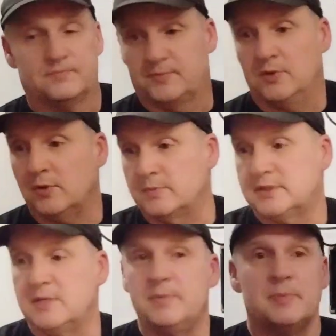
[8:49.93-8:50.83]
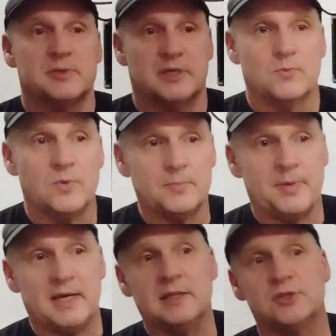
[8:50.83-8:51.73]
you always see people saying, what
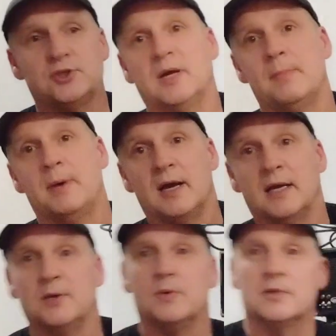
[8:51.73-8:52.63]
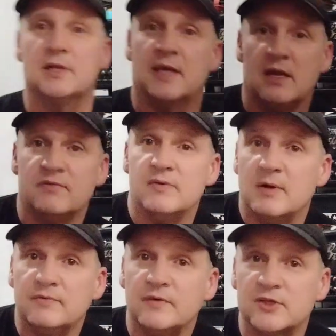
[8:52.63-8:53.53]
pedal should I buy? What will I get for
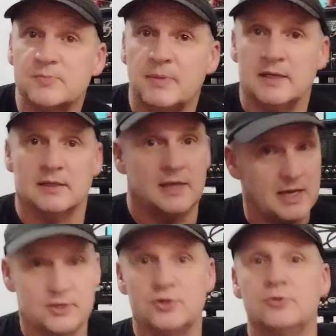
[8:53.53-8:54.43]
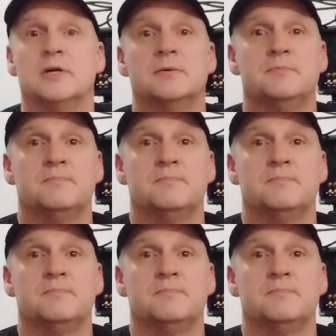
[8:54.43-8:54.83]
my first pedal? Get a tuner.